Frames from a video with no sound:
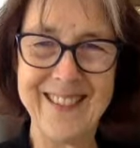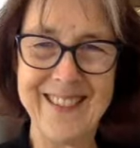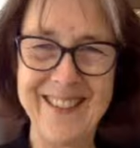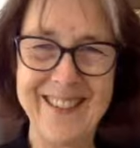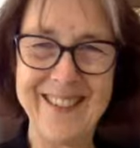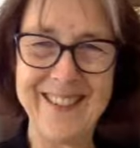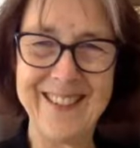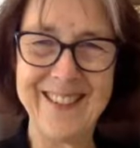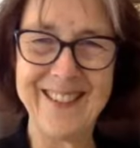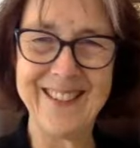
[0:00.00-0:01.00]

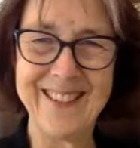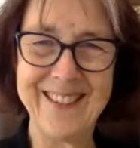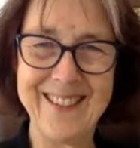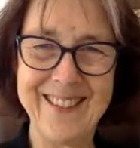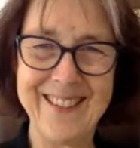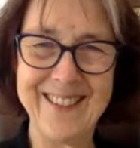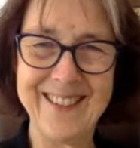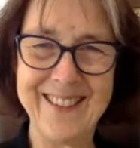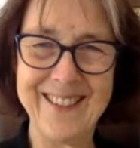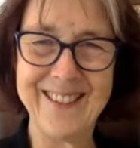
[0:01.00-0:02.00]

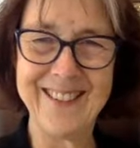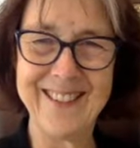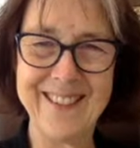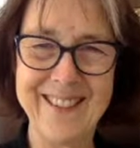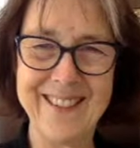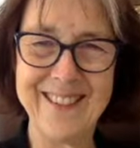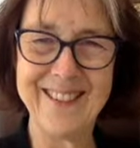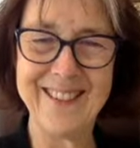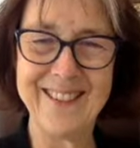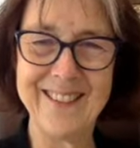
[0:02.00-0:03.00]

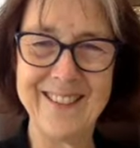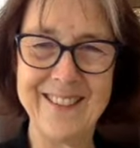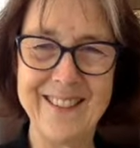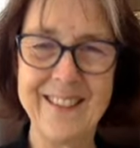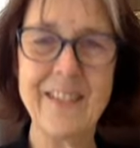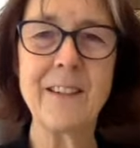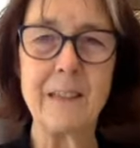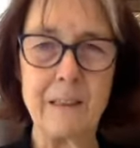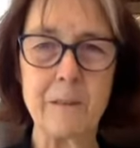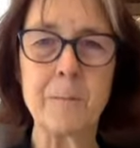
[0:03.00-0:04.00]

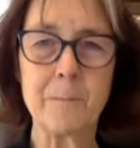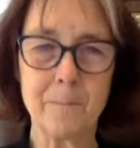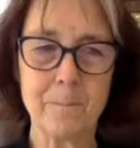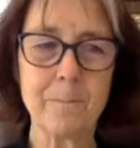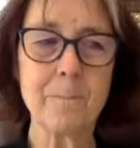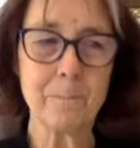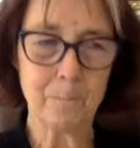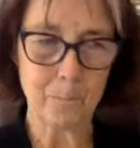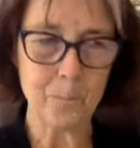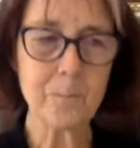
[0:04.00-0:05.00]

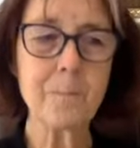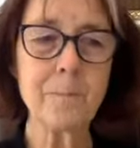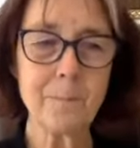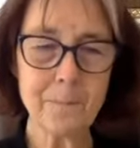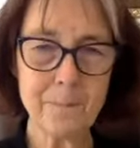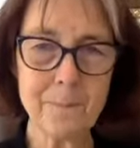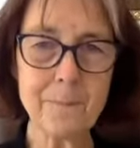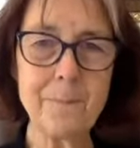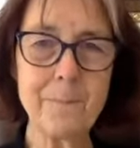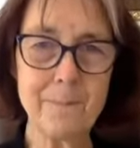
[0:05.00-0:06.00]

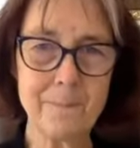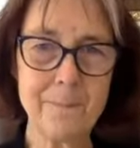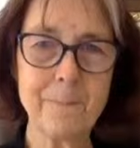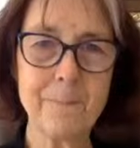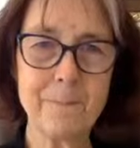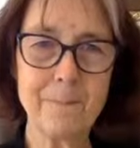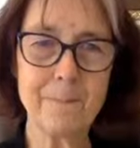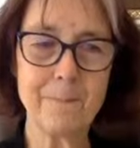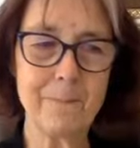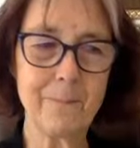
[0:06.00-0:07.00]

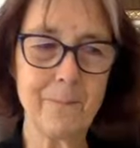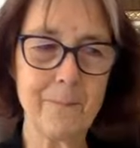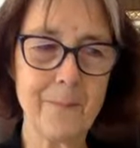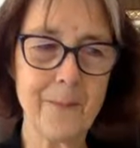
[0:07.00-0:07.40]
The person shown says nothing.